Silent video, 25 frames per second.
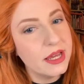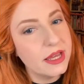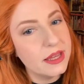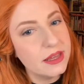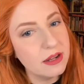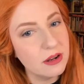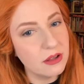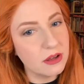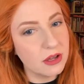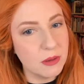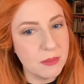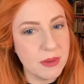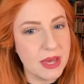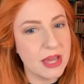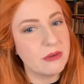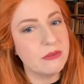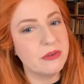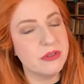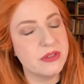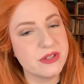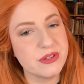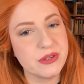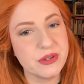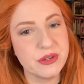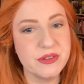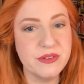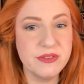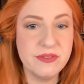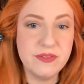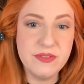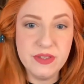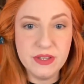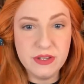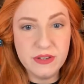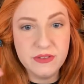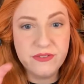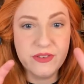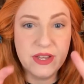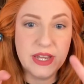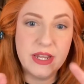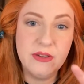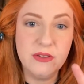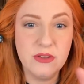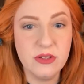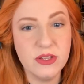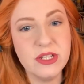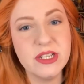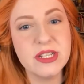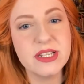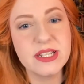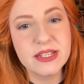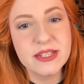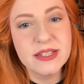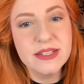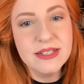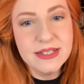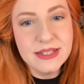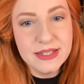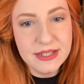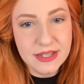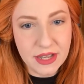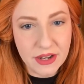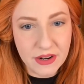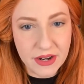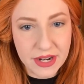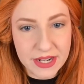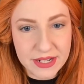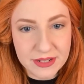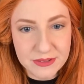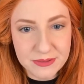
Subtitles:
and then I'll come back with sort of the final look. All